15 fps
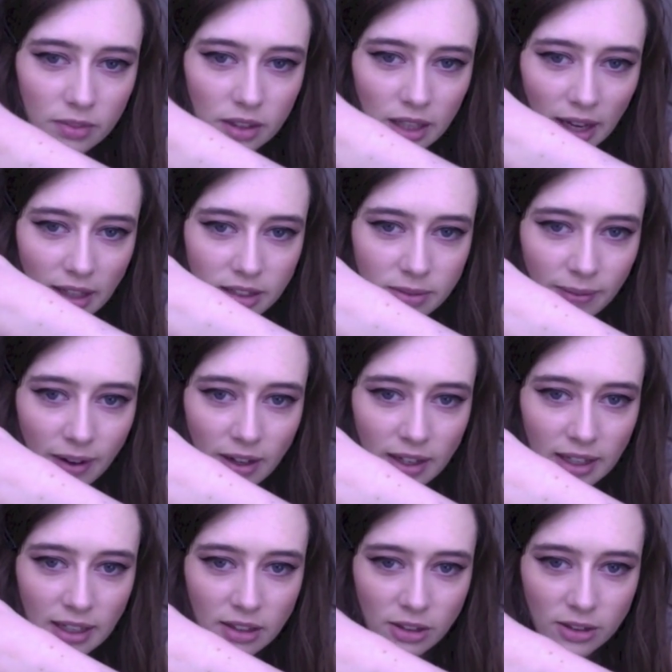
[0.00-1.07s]
yeah,
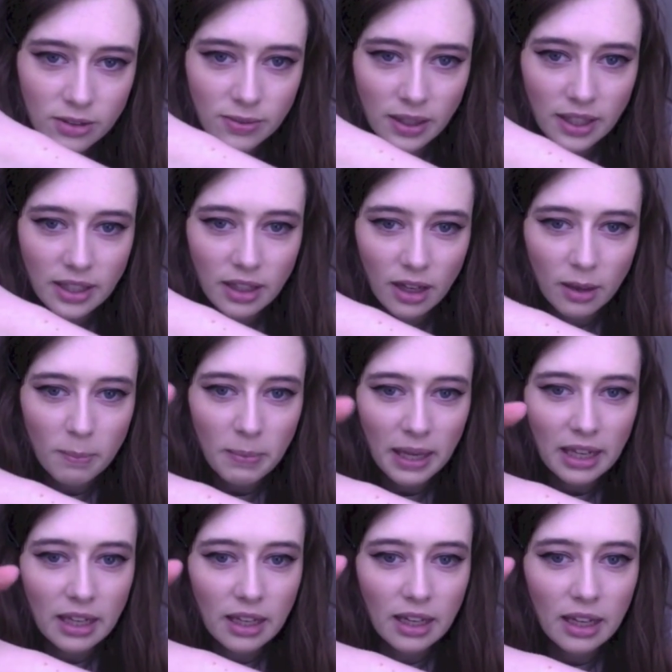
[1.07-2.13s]
it looks very kind of
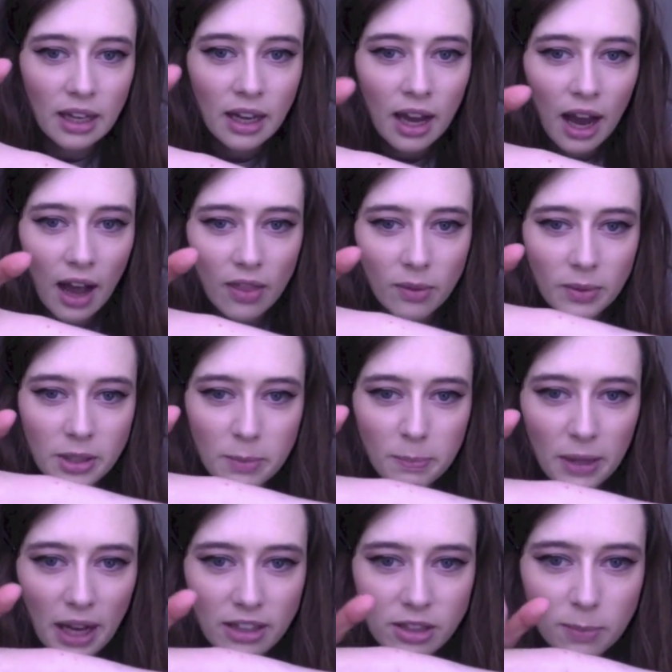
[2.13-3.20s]
pinky. And then
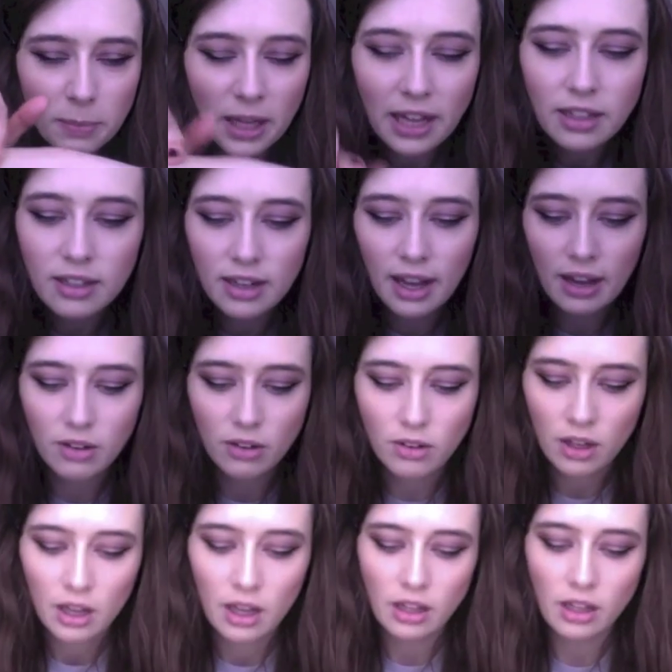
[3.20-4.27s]
as you blend it out,
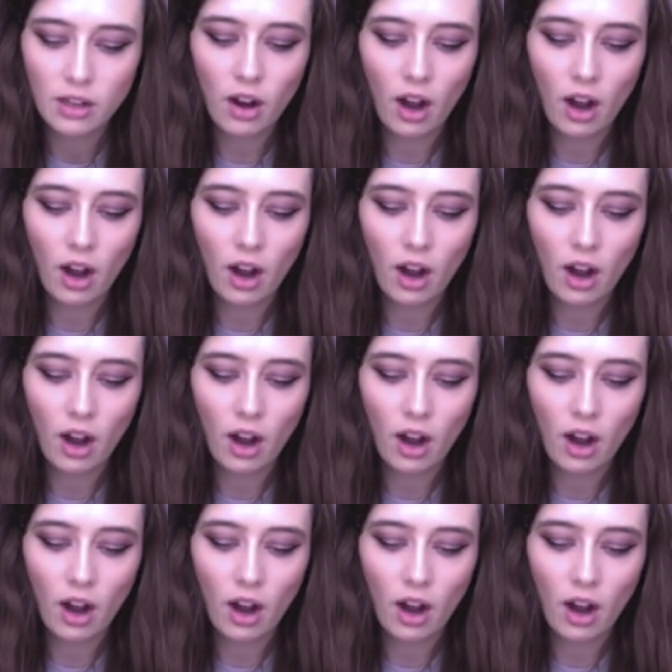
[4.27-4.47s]
you